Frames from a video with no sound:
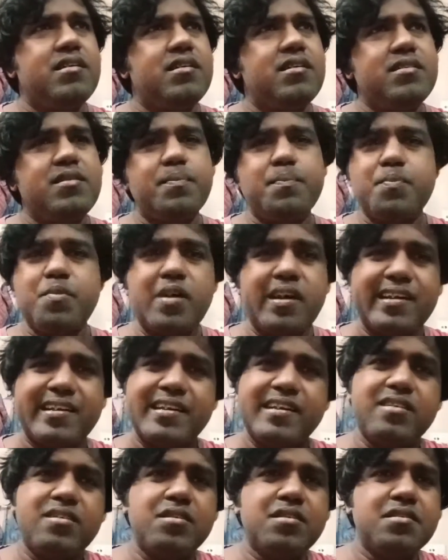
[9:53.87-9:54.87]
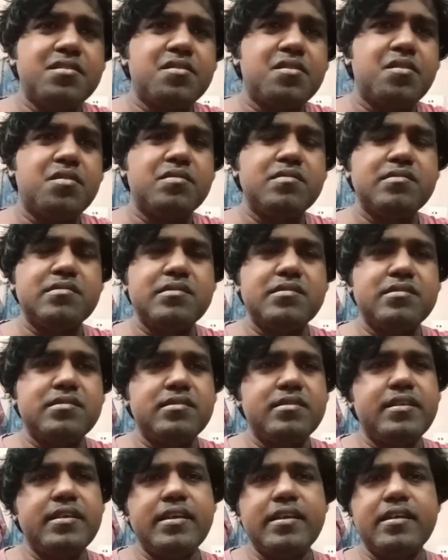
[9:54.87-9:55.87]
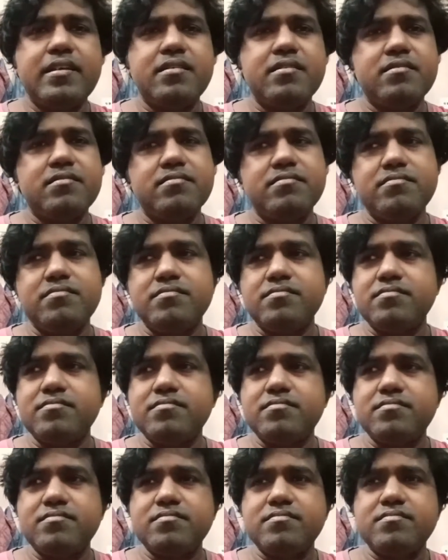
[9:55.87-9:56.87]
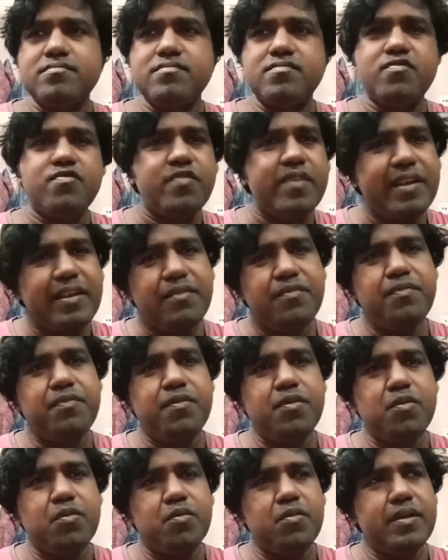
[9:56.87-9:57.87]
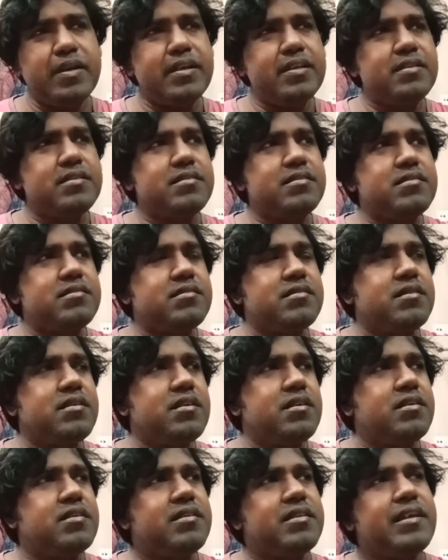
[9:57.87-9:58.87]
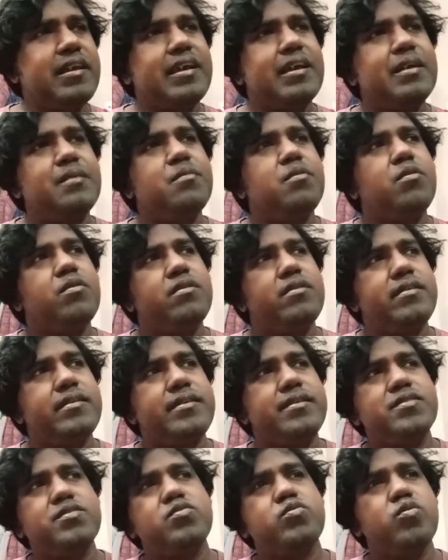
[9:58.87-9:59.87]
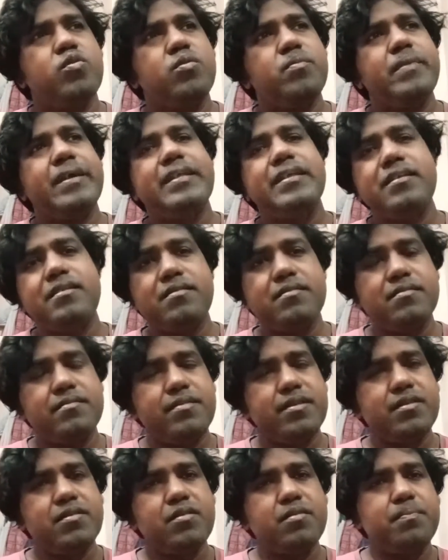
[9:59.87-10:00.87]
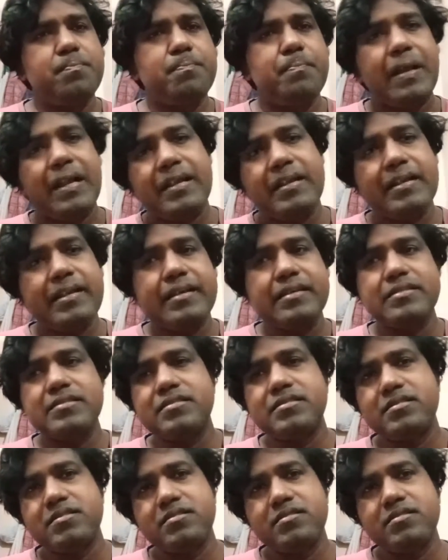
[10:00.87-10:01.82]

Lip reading: on a practical ground. They are very few, and they have already so many pendings